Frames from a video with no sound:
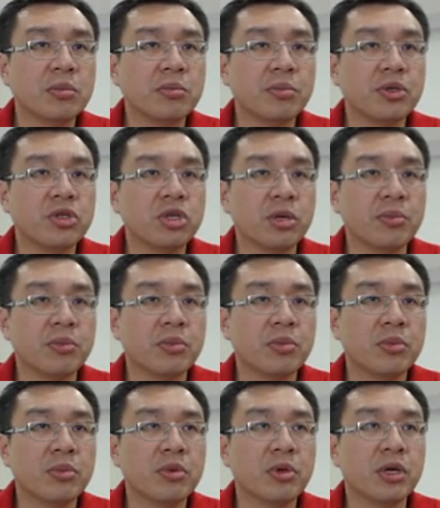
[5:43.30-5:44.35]
bishop
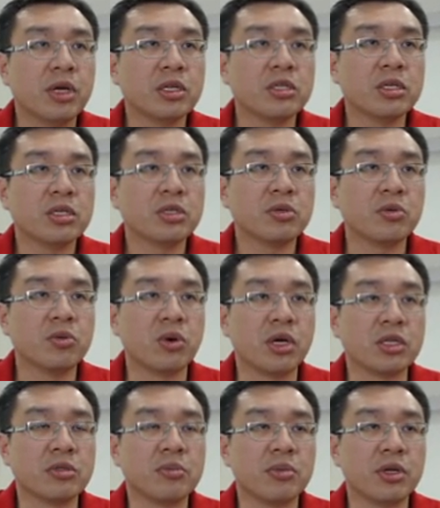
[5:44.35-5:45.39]
h6 was
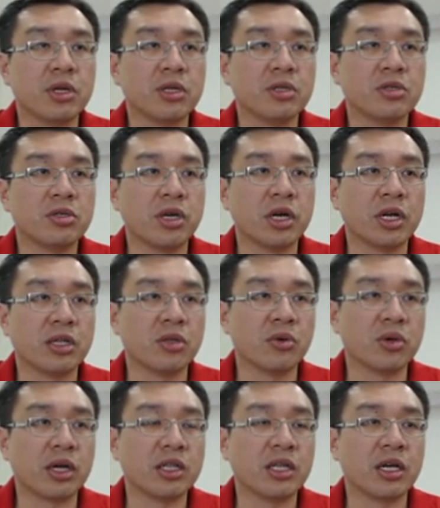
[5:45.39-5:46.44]
played, trying to
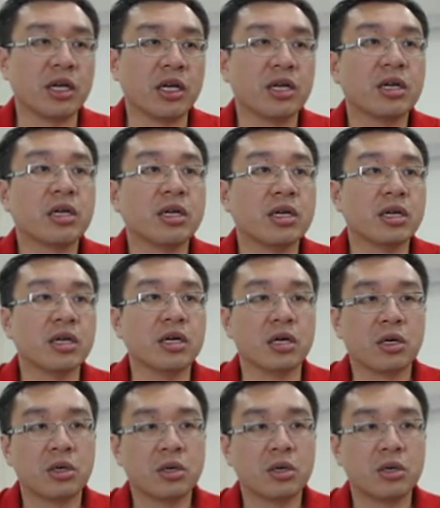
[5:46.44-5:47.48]
attack the
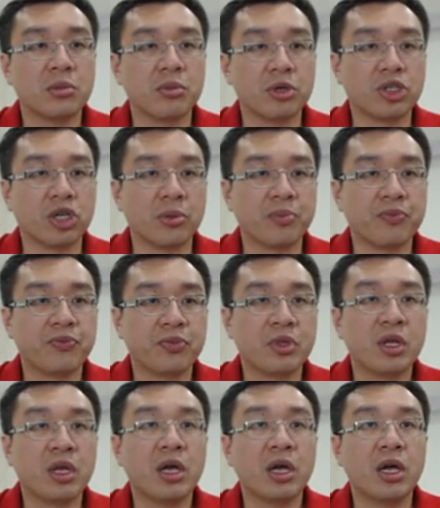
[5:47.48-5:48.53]
bishop.
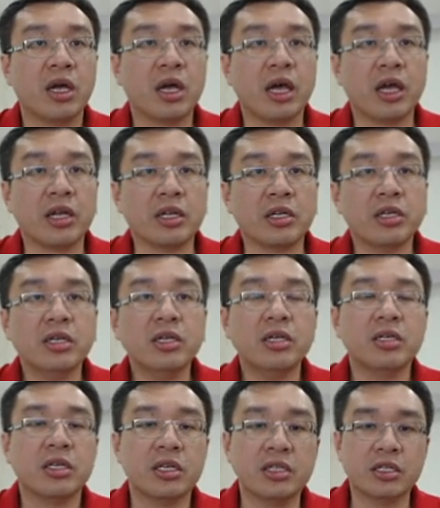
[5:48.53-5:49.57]
And here,
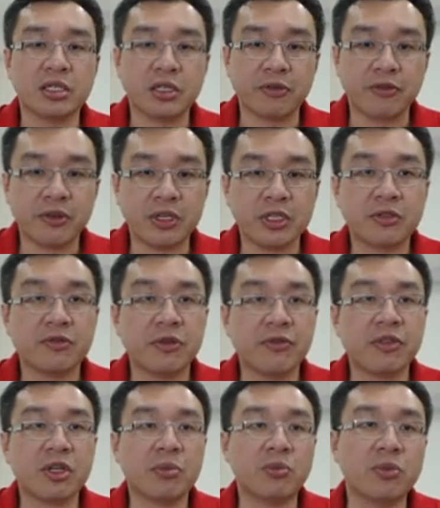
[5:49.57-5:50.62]
this is the first
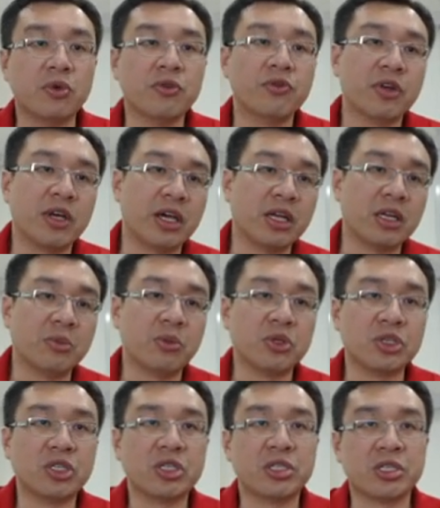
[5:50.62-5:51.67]
15 move, and the
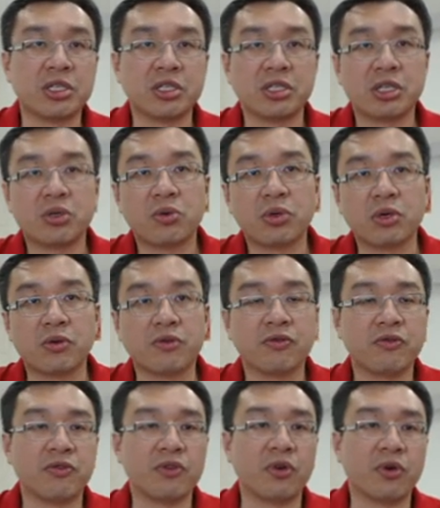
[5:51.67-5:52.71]
position is equal
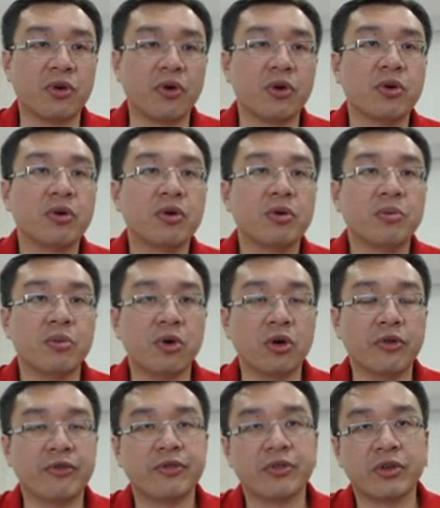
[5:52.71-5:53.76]
for both
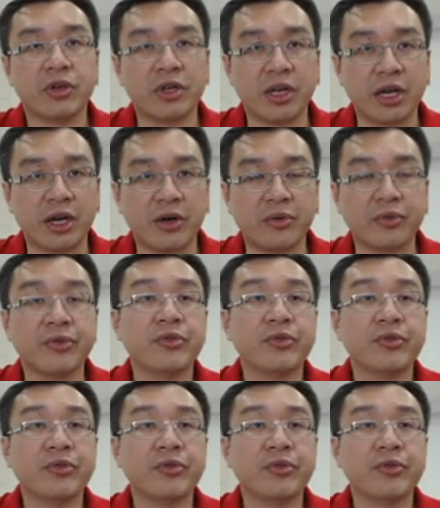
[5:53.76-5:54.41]
now.